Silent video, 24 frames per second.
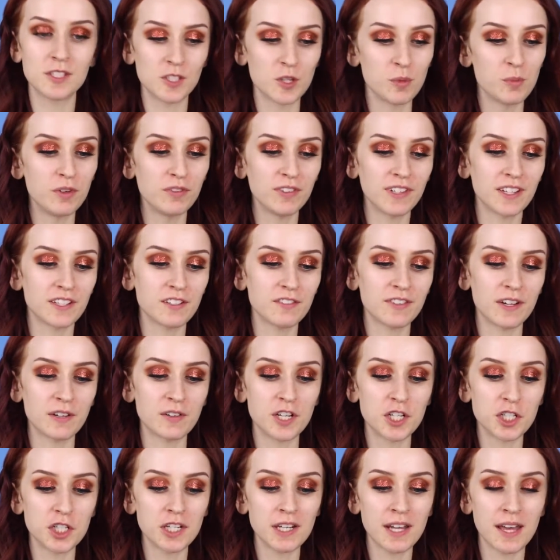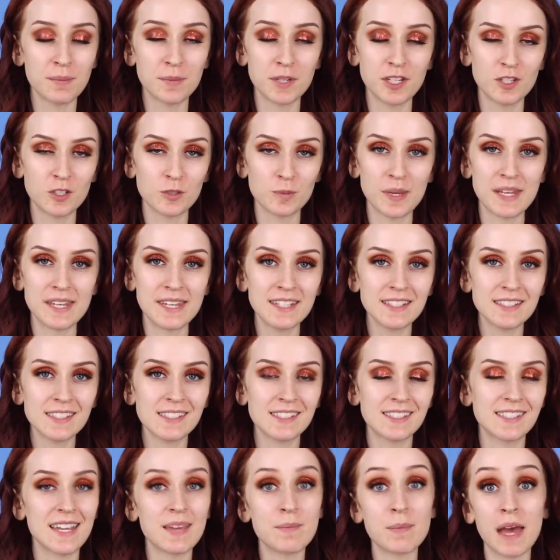So moving on to foundation, I'm gonna use my NYX
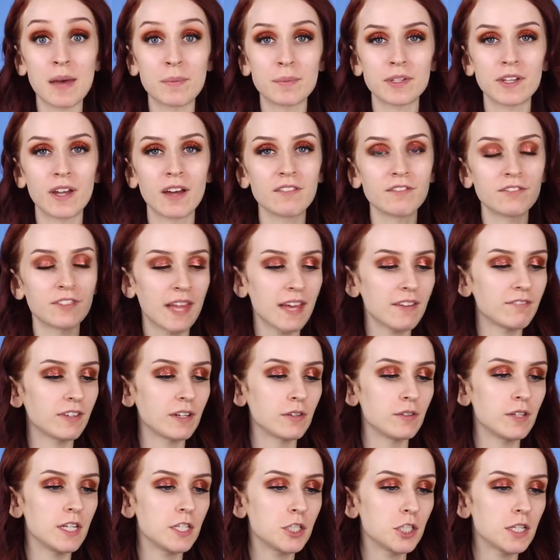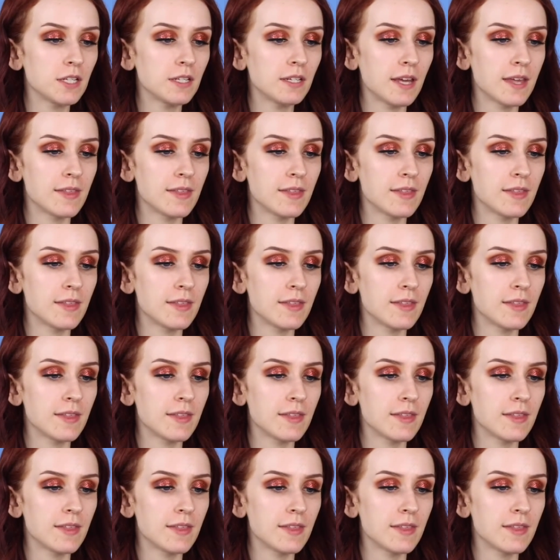Stay Matte But Not Flat foundation,